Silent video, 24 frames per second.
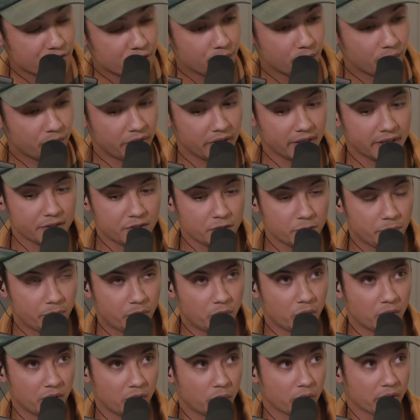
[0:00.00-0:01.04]
to a
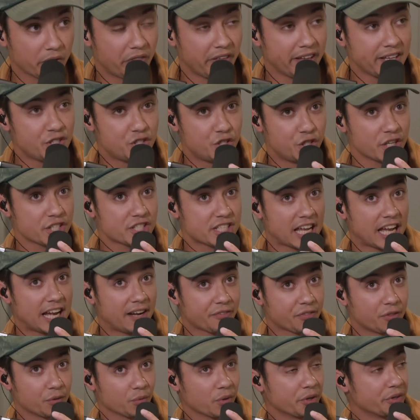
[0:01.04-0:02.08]
point where they just
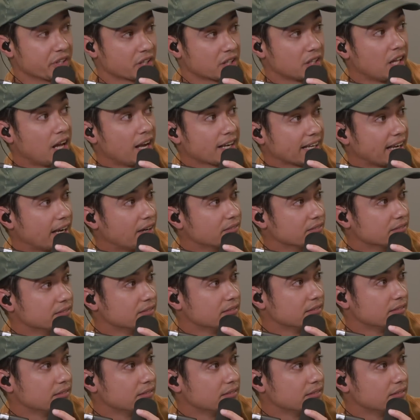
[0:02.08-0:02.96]
have to run the clock out.